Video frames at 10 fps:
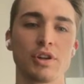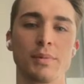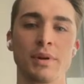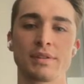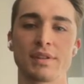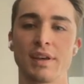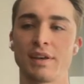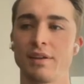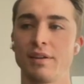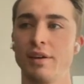year, but it's
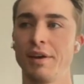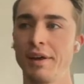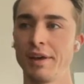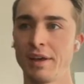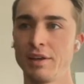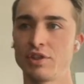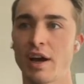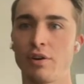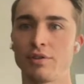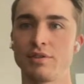like each
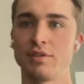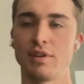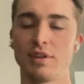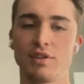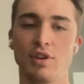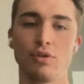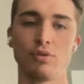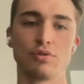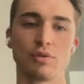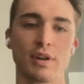house is
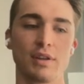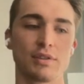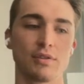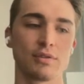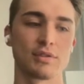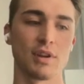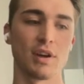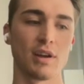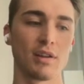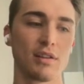huge, right? So it's
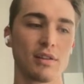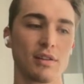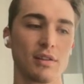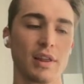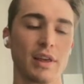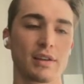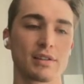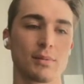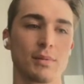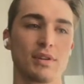not
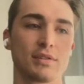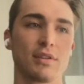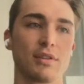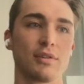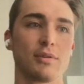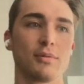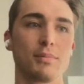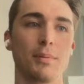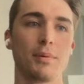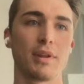like some of these other
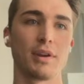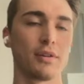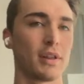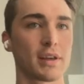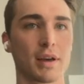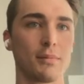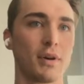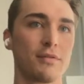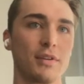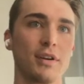people that are like,
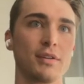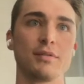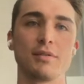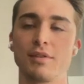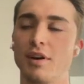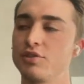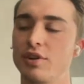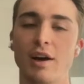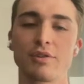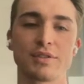I've done
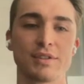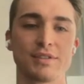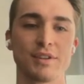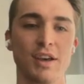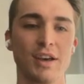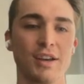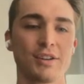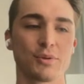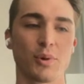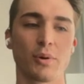100 houses.
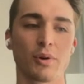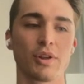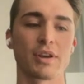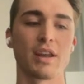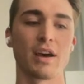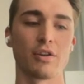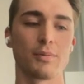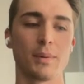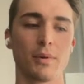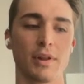So we were looking at
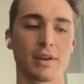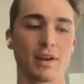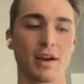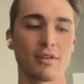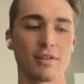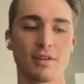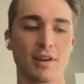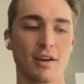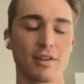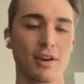other people like, how
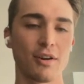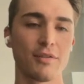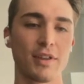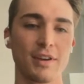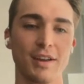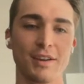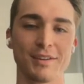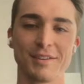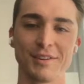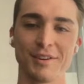the hell have they done,